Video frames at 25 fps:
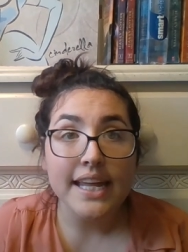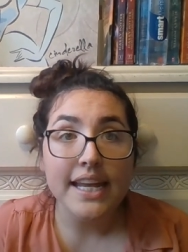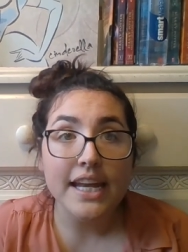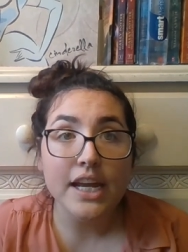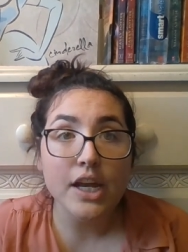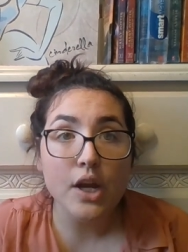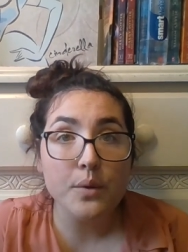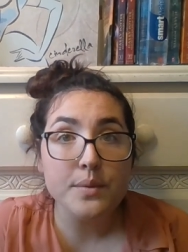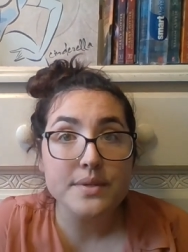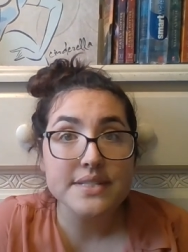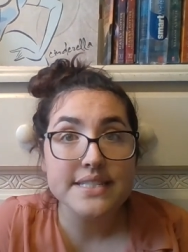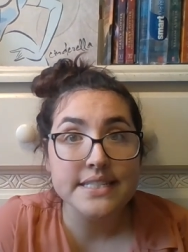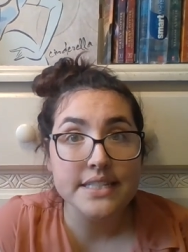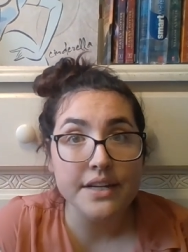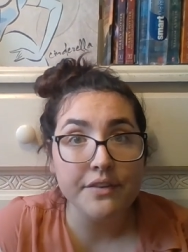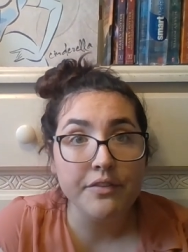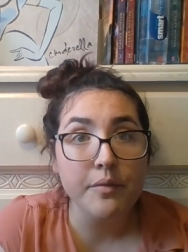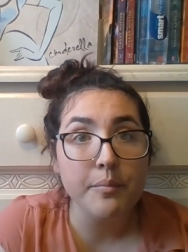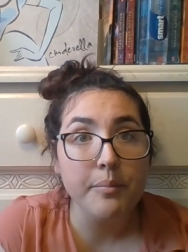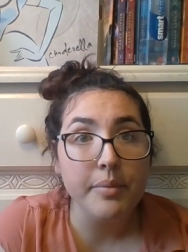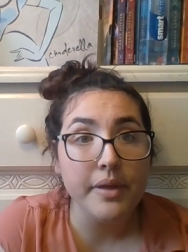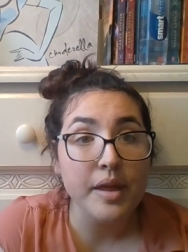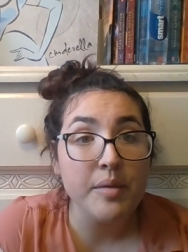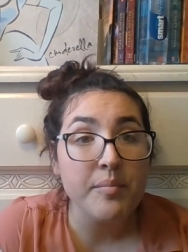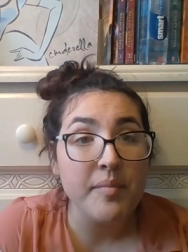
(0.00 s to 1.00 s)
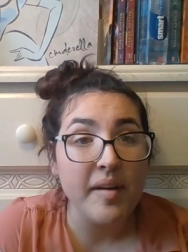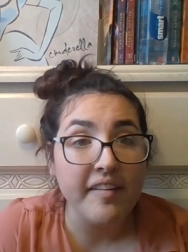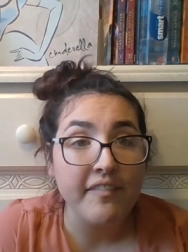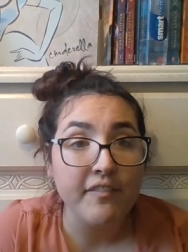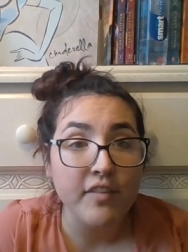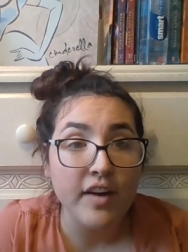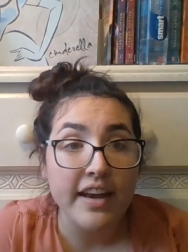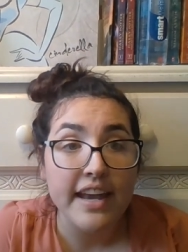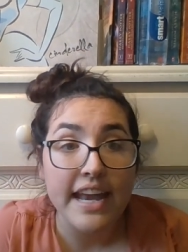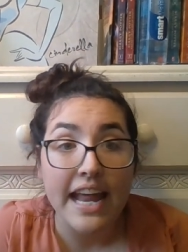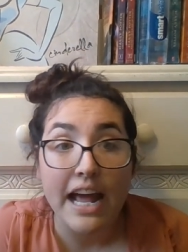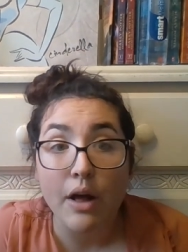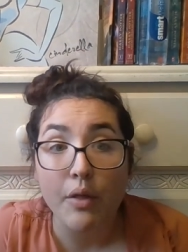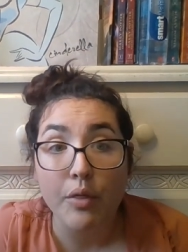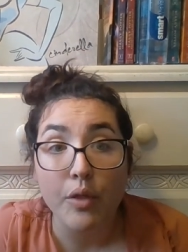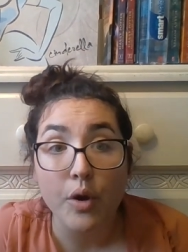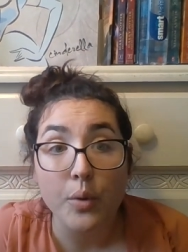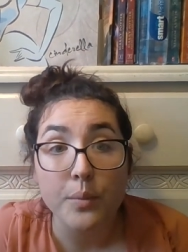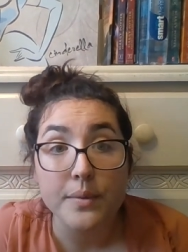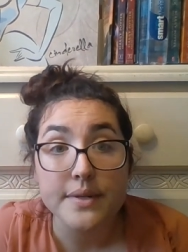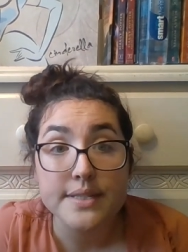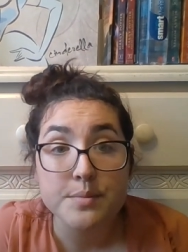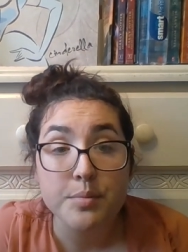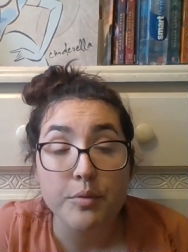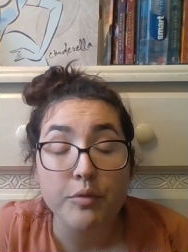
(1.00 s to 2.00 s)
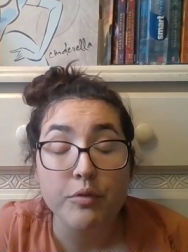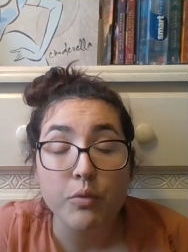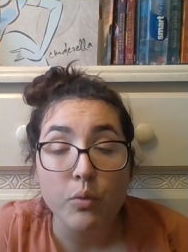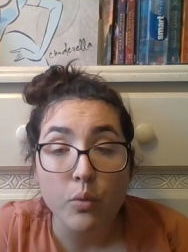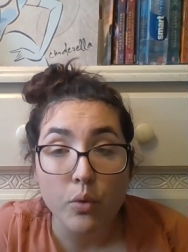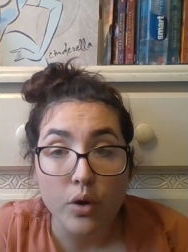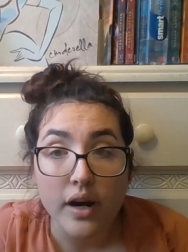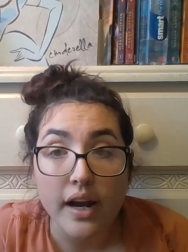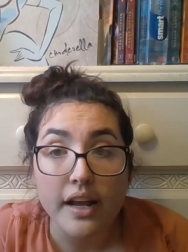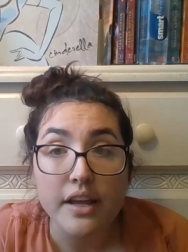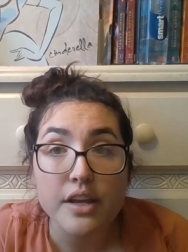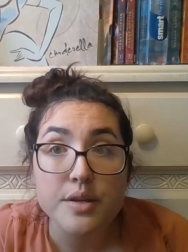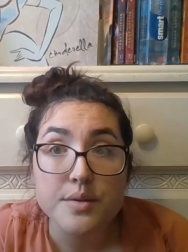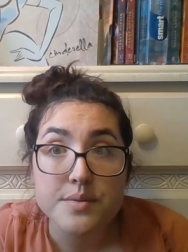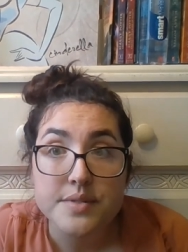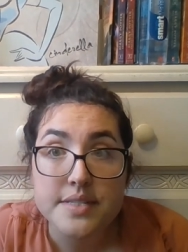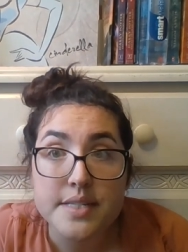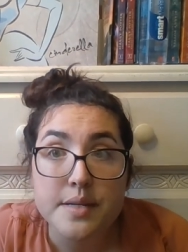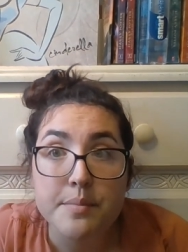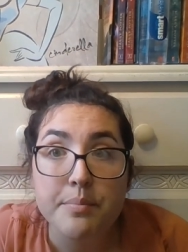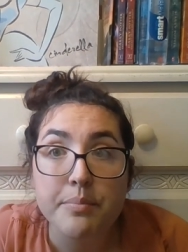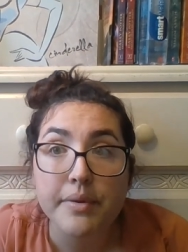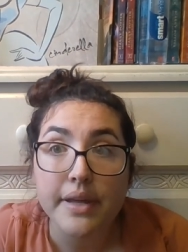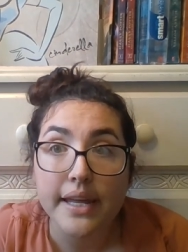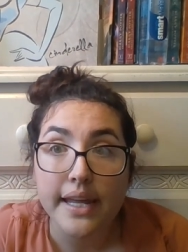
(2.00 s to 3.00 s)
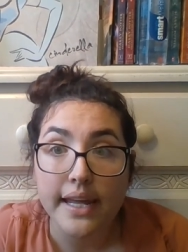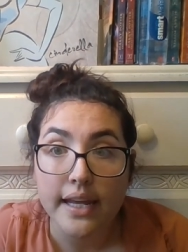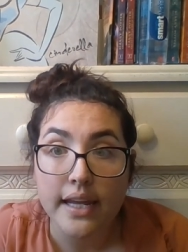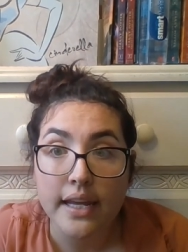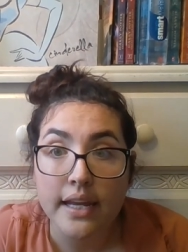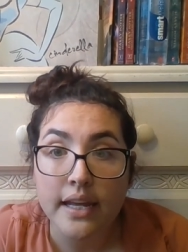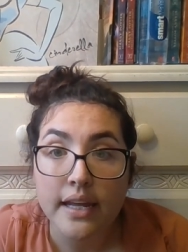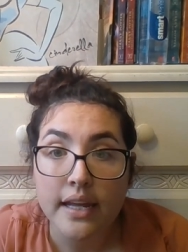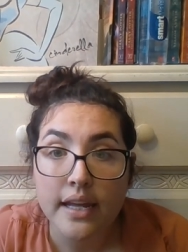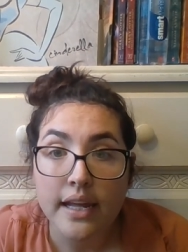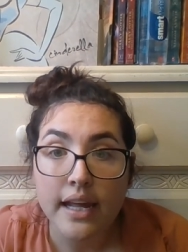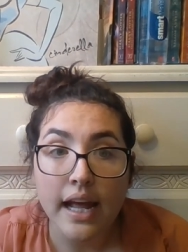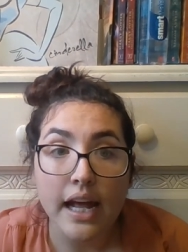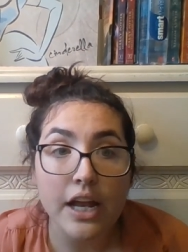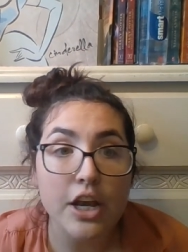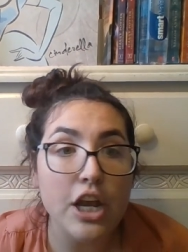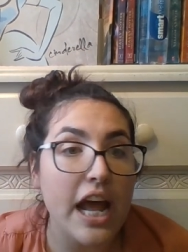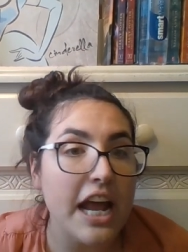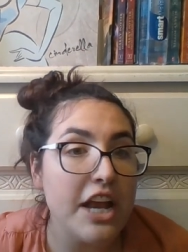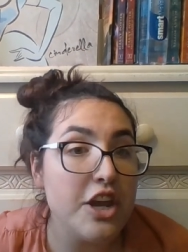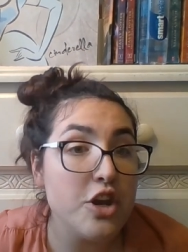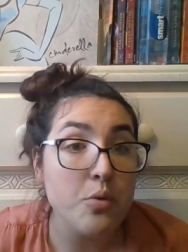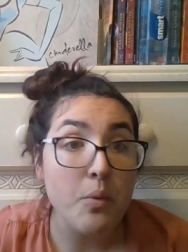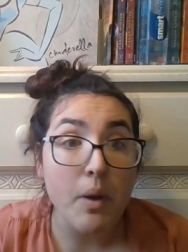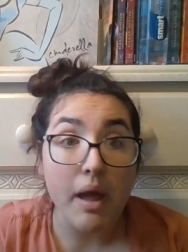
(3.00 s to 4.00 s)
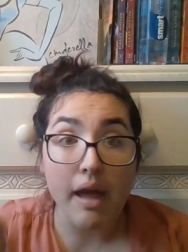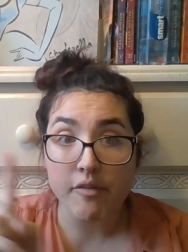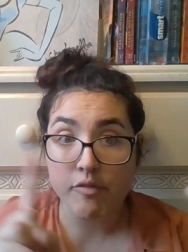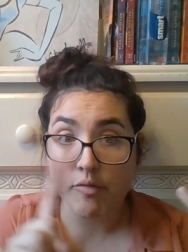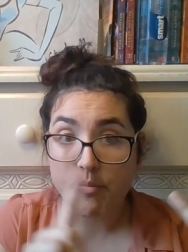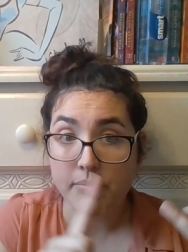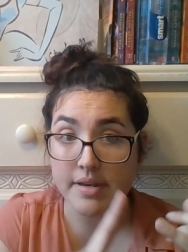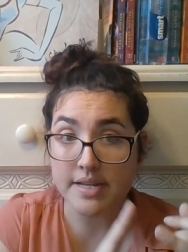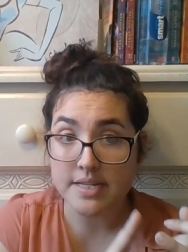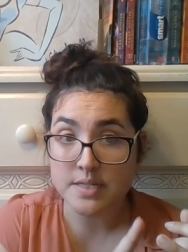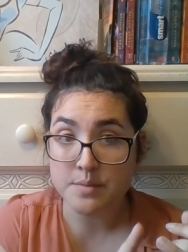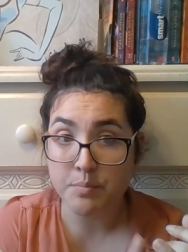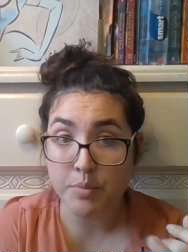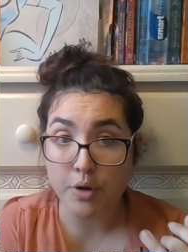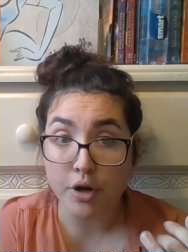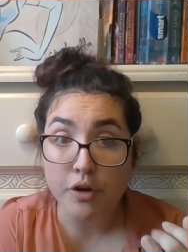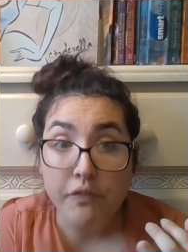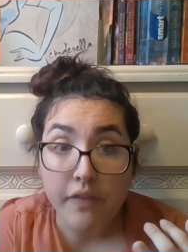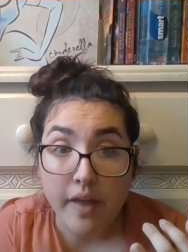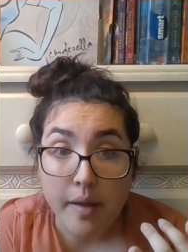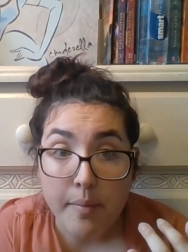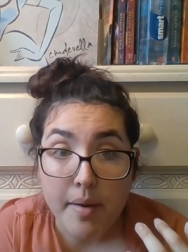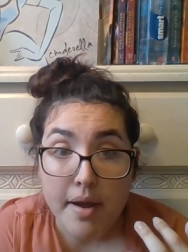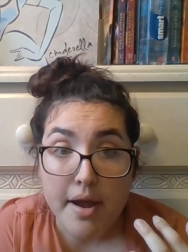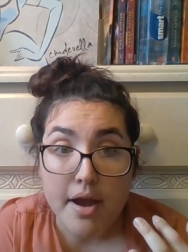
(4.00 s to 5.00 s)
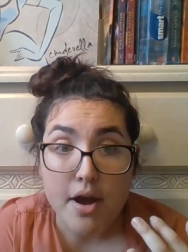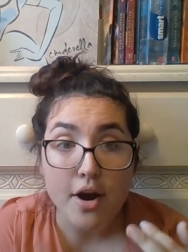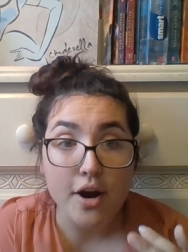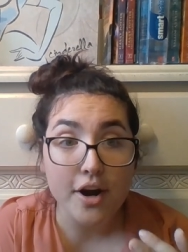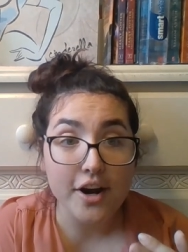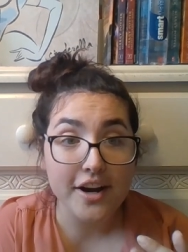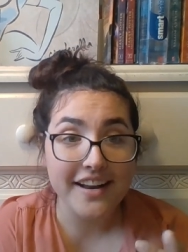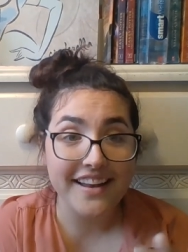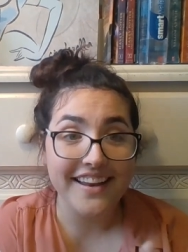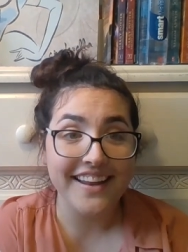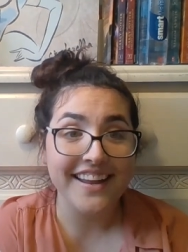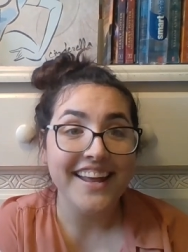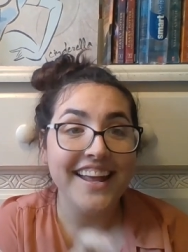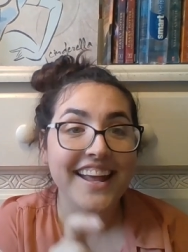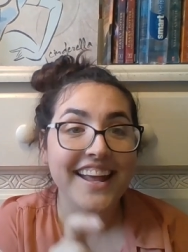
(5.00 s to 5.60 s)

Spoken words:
It's different being my friend now than it was before. I knew everybody's birthday by heart.